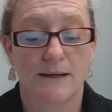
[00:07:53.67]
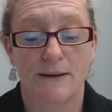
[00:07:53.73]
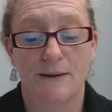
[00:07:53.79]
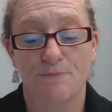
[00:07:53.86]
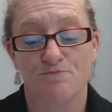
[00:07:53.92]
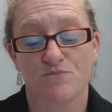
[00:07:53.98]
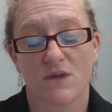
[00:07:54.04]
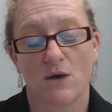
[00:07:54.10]

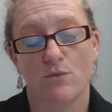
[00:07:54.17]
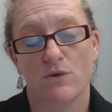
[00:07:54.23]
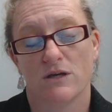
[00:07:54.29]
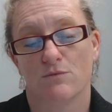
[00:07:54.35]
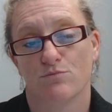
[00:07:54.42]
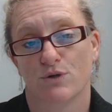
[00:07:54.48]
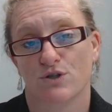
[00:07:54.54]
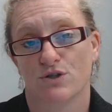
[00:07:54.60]
and we
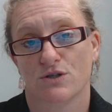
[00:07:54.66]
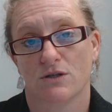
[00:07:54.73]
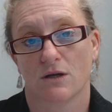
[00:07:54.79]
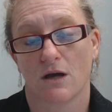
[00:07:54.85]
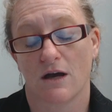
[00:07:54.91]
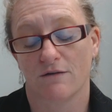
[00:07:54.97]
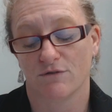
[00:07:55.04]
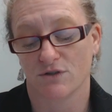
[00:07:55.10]
can push the
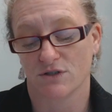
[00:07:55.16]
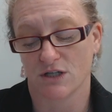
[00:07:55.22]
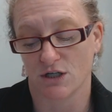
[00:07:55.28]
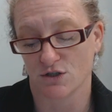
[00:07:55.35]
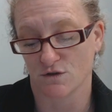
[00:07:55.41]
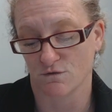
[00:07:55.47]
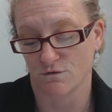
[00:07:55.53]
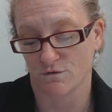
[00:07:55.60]

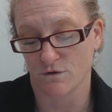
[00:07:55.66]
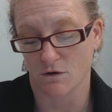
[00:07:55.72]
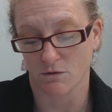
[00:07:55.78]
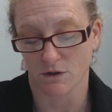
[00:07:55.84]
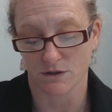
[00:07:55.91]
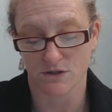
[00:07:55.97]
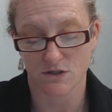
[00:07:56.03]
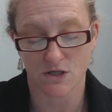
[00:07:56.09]
conversation
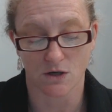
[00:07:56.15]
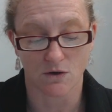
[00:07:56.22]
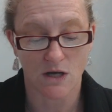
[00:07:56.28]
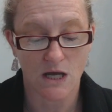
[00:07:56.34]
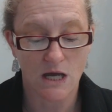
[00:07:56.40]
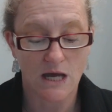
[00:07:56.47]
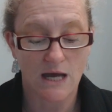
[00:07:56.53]
forward. So